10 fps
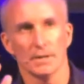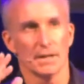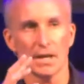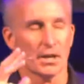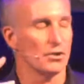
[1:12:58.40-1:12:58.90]

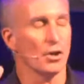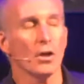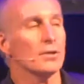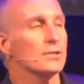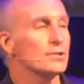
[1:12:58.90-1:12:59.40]

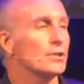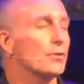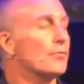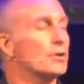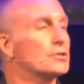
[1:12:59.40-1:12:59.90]
acknowledge that you're
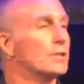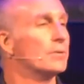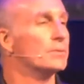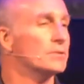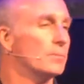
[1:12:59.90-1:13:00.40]
frustrated
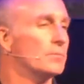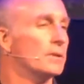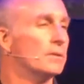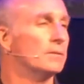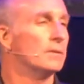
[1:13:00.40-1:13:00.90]
with
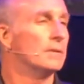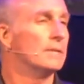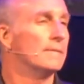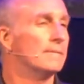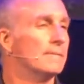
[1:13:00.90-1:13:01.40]
something.
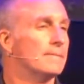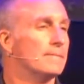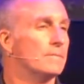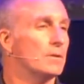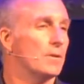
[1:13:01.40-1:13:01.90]

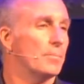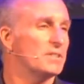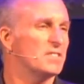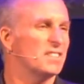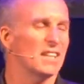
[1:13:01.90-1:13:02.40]
One of the
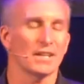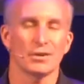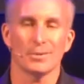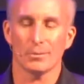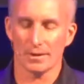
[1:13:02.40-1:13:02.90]
best things I can hear
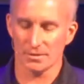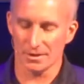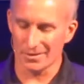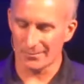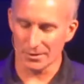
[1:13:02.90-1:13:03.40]
my wife say
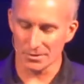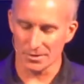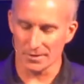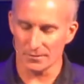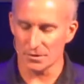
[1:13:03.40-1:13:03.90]
if I'm
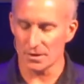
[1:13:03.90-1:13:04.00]
frustrated, if she